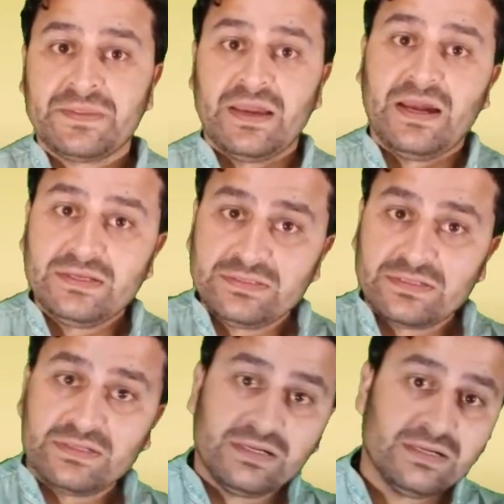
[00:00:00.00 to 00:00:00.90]
and
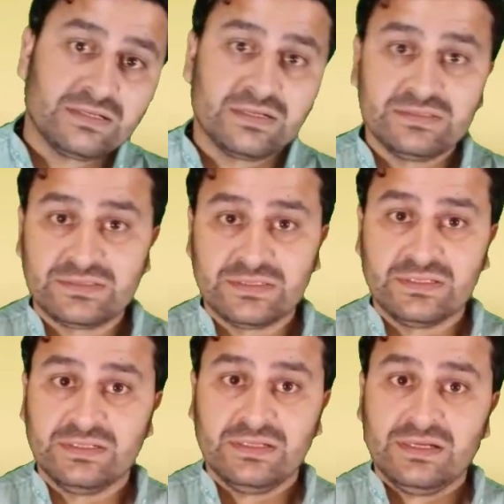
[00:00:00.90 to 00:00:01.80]
their country
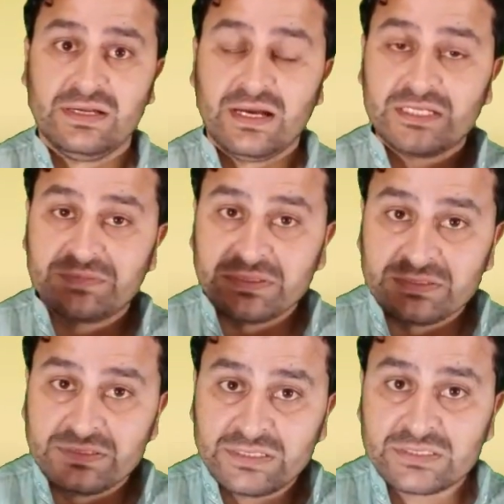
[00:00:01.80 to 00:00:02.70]
has been
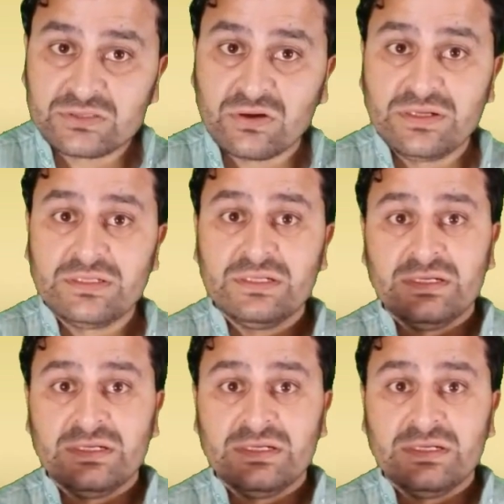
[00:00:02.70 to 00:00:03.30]
destroyed